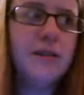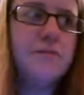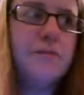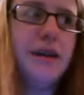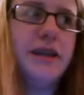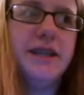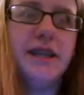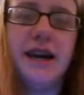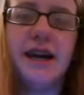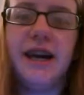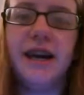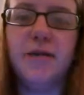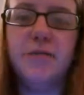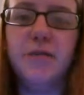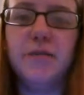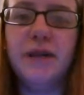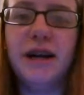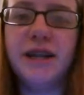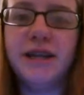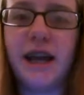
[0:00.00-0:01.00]
my day,
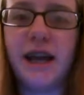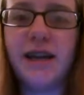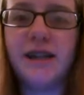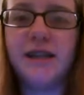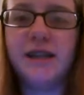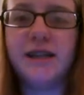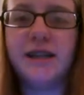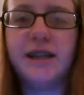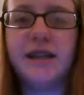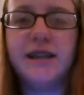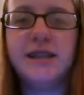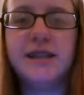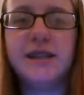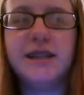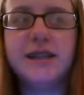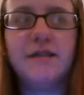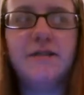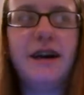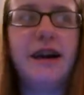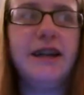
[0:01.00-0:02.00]
but my day didn't
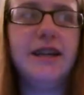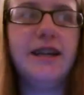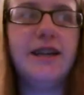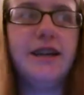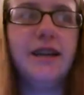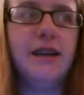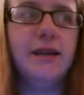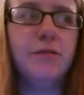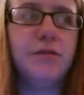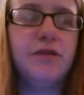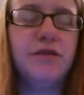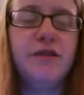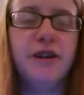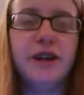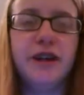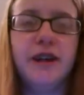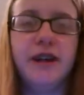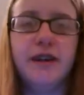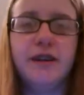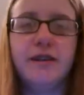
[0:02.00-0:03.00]
consist of anything but
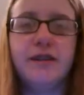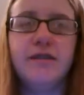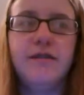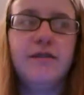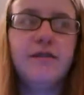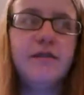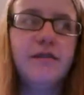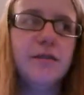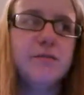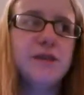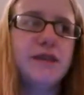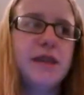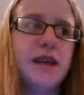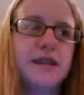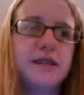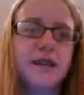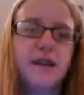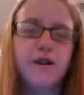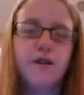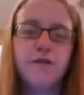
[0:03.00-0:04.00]
fucking
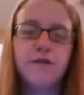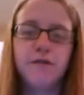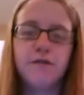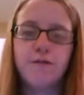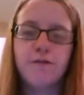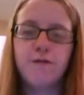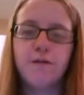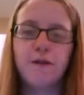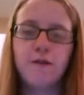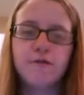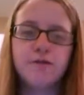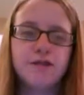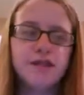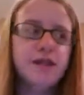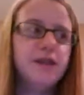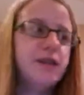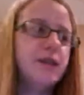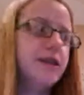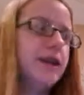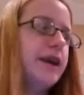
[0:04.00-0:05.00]
obsessing over
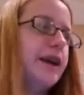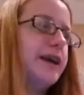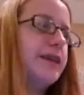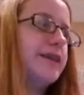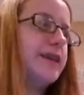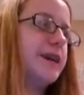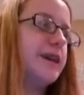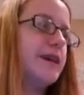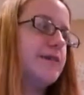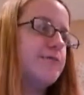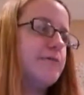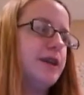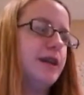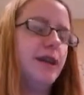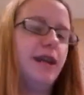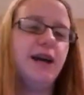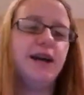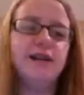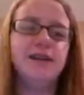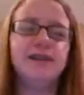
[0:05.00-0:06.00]
Frozen, and then I
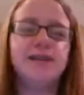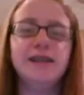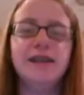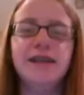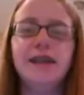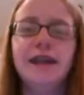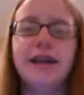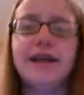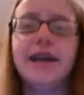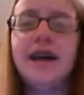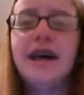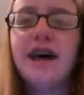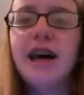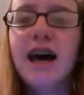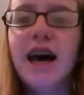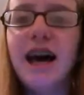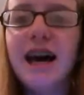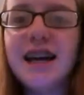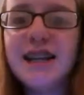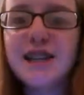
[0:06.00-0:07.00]
realized that, like,
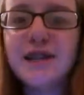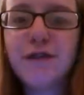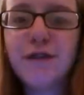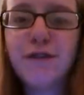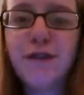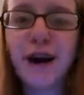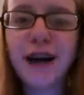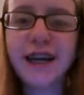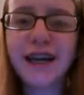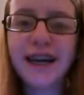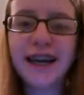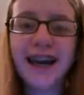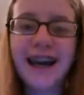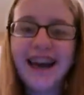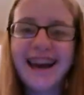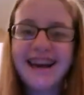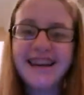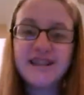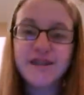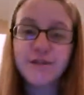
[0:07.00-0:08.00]
it's fucking
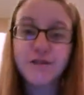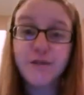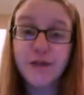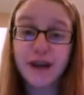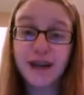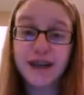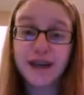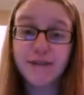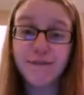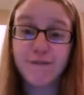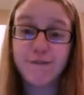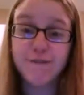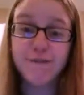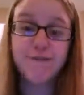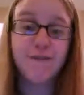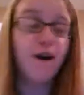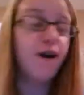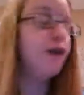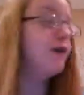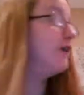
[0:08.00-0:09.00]

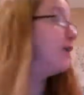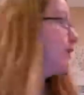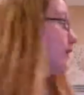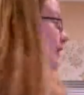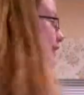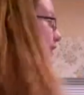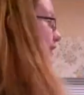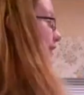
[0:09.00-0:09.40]
fall.